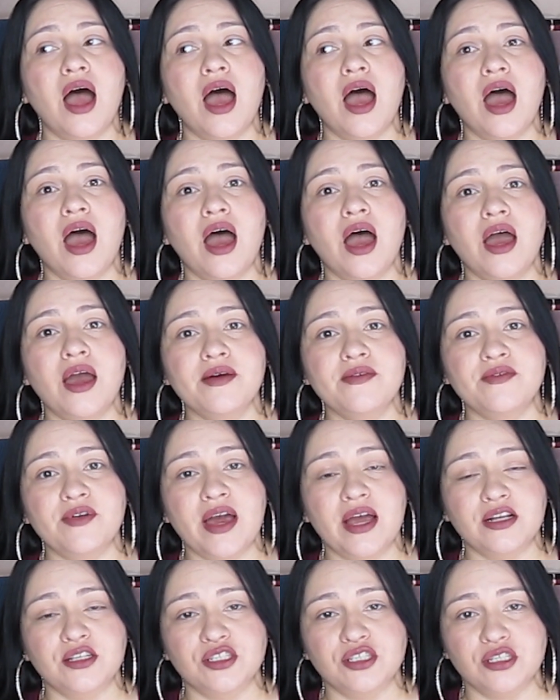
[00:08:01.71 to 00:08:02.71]

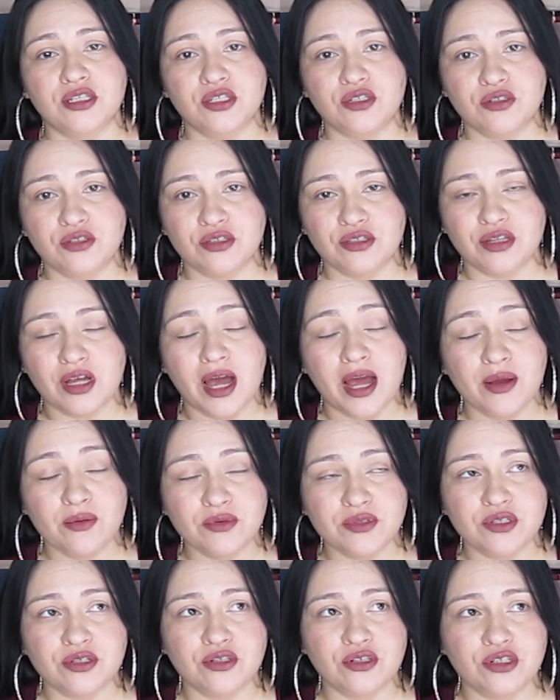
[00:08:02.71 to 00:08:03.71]
I
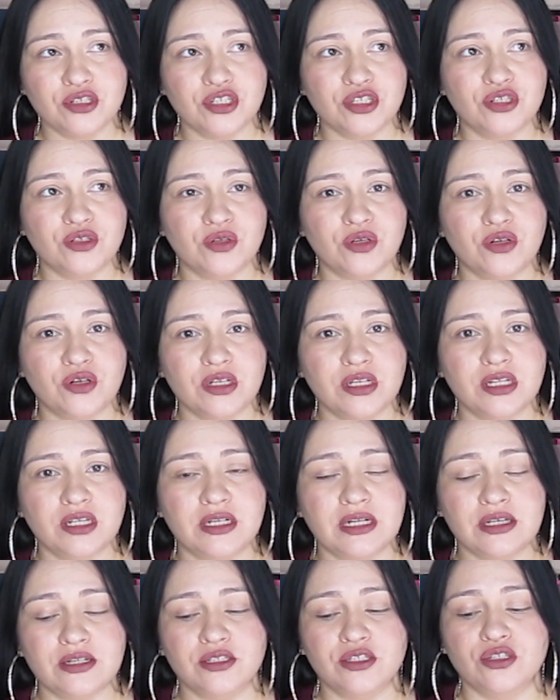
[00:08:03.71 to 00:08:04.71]
was allergic to
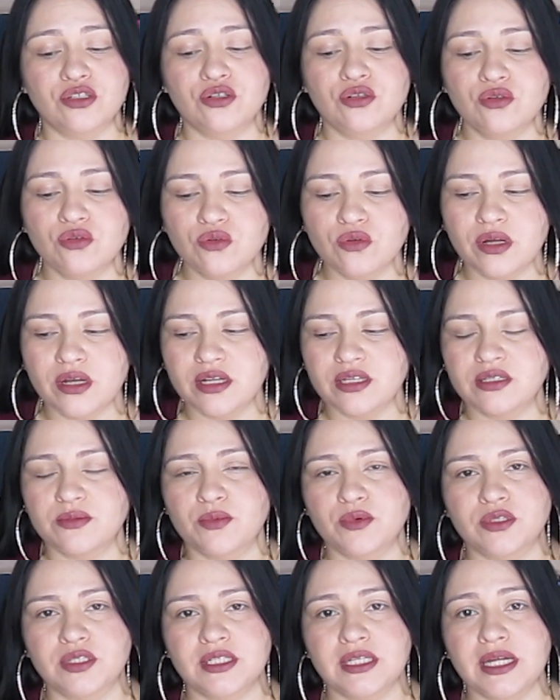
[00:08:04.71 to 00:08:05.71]
acrylic nails too, and it's
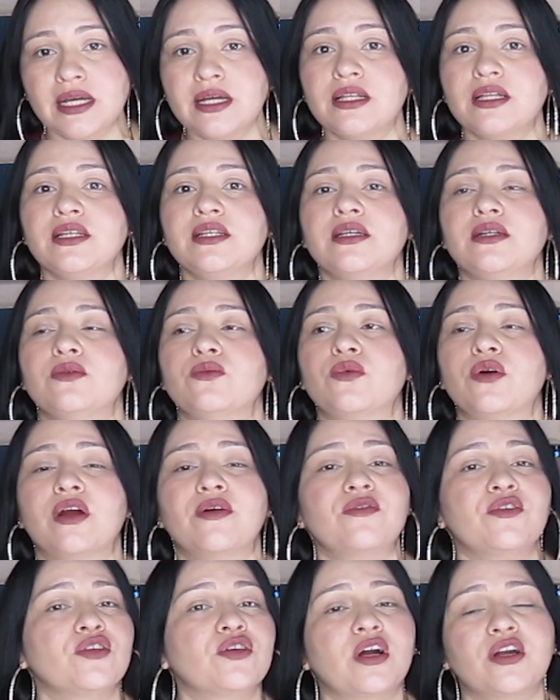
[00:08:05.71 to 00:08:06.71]
most likely
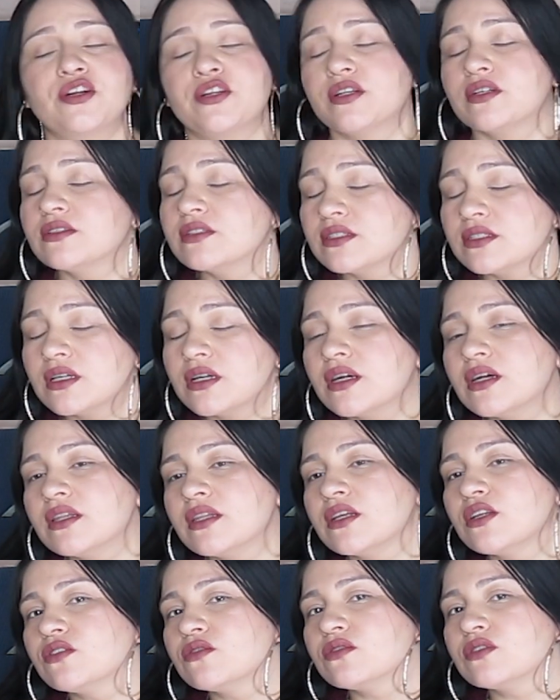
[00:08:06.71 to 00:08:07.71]
wherever you got your nails done,
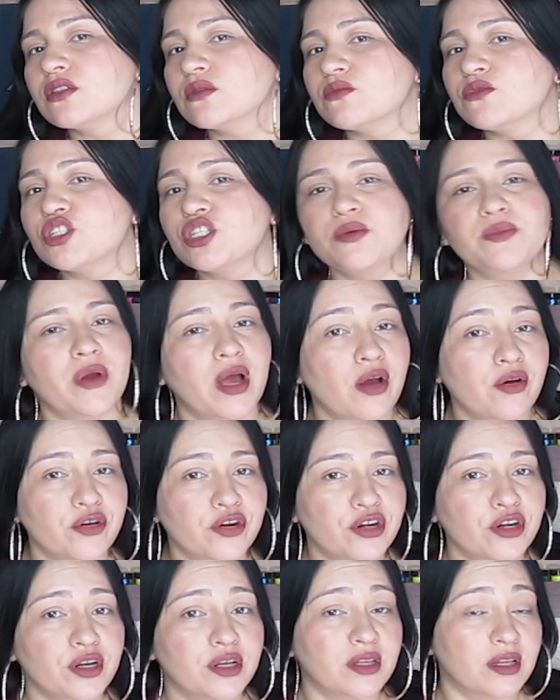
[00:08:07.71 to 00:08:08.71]
they use some cheap
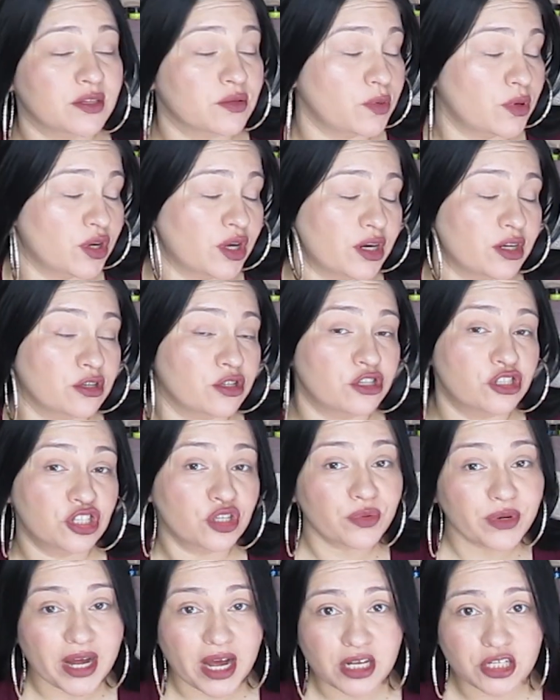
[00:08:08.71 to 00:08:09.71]
powder, and that's why you got an
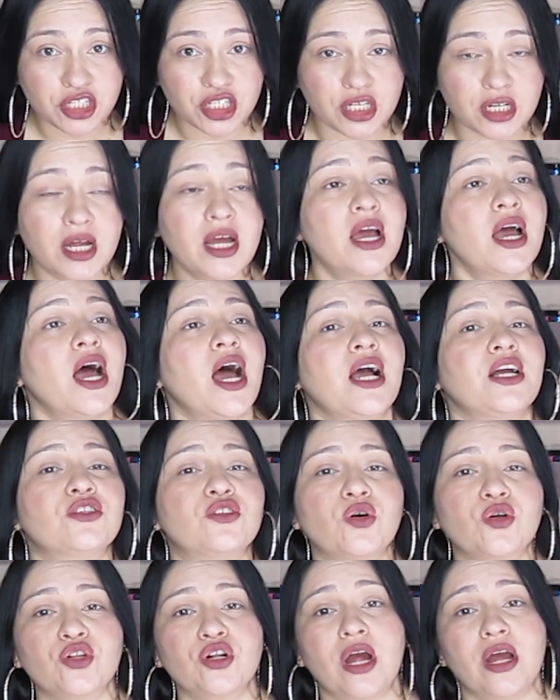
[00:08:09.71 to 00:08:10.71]
allergic reaction. I
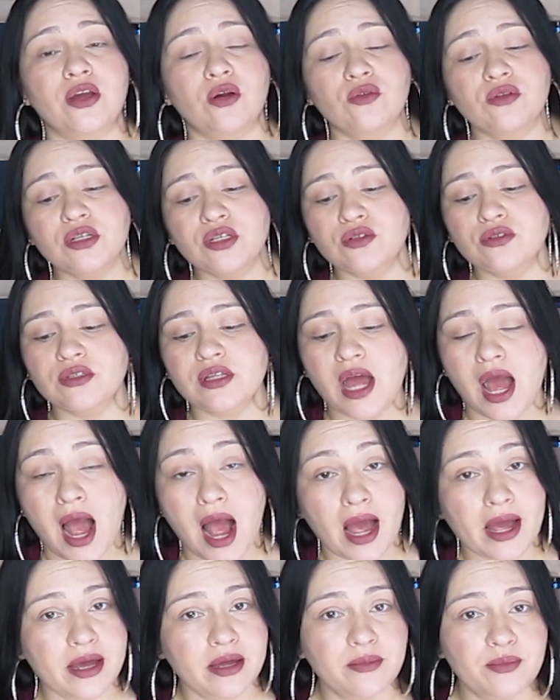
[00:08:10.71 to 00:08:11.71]
told her I only use
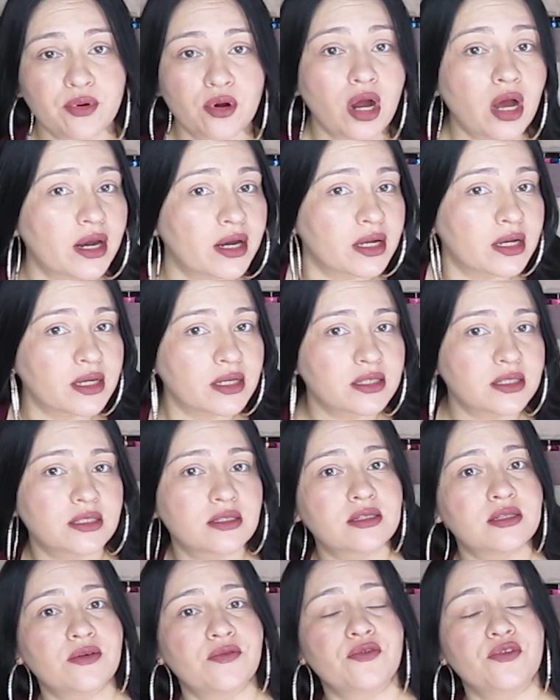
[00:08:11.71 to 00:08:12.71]
high-end
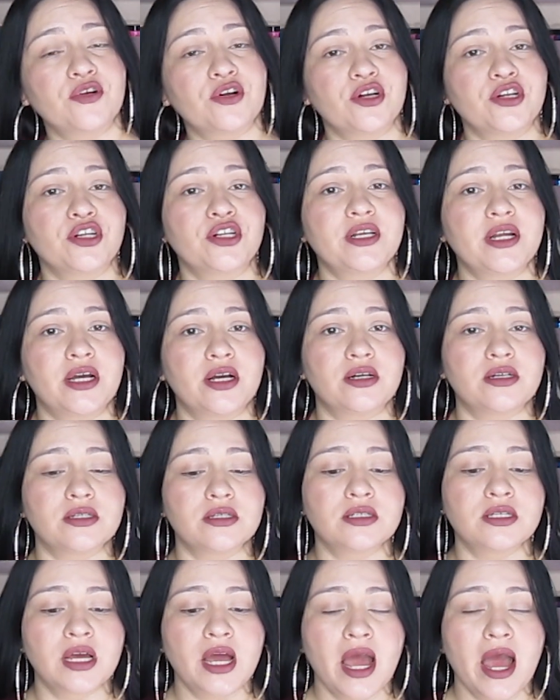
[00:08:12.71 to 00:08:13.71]
products for your
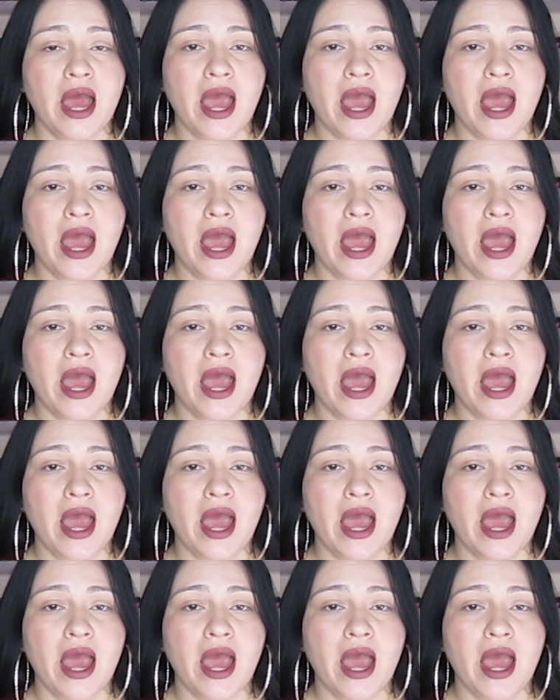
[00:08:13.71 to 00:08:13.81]
nails,